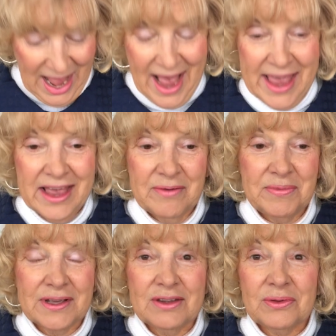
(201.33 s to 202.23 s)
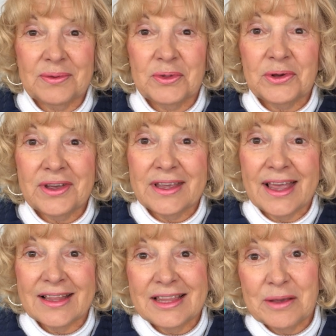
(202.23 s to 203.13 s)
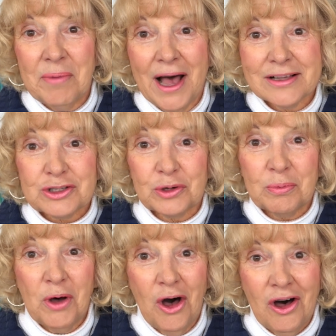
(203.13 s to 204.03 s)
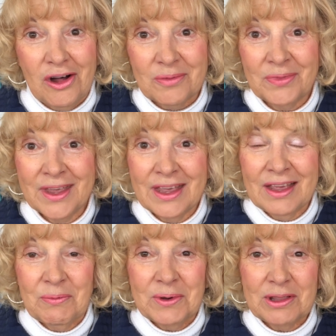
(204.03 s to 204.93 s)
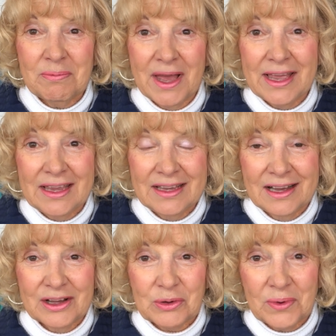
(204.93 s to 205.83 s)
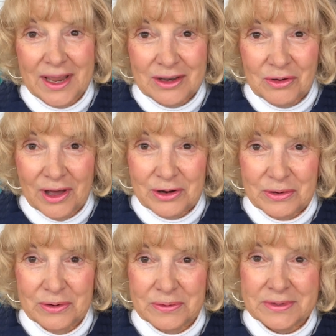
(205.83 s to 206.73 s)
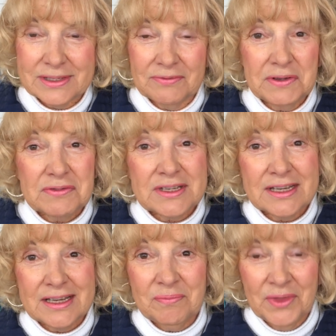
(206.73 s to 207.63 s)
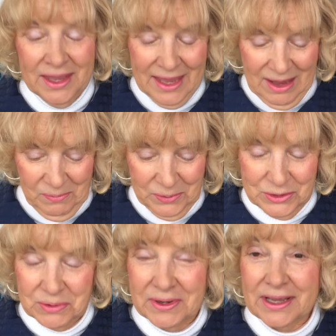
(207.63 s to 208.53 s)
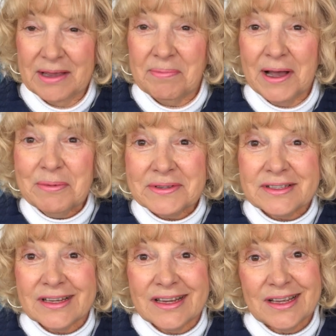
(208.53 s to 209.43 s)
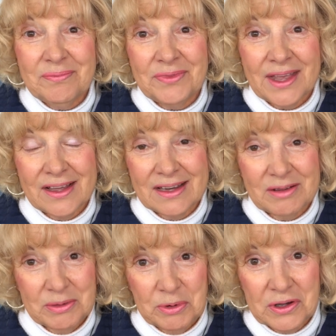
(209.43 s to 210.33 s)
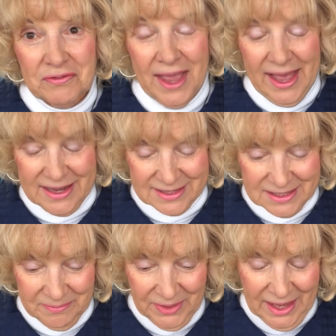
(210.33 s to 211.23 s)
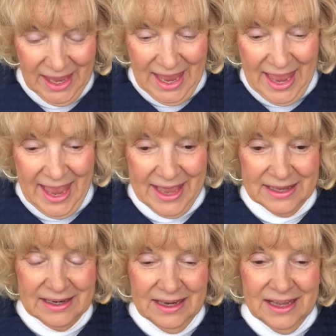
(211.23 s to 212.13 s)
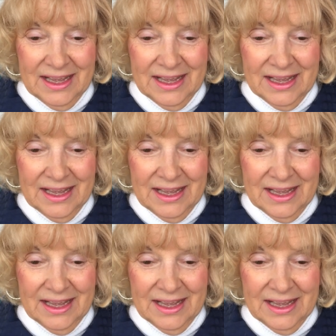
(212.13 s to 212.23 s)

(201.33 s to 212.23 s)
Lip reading: I have been looking at the Apostle Paul with my granddaughter, who's 15. We're doing a Bible study on the book of Acts, and